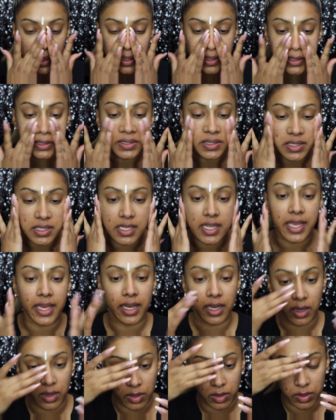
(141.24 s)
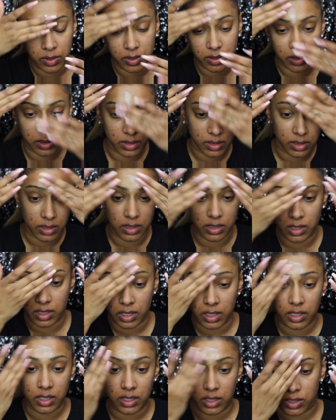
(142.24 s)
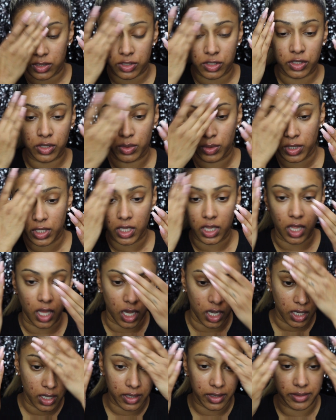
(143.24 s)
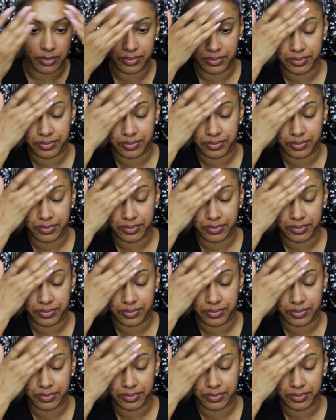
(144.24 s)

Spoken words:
It is now 2 o'clock.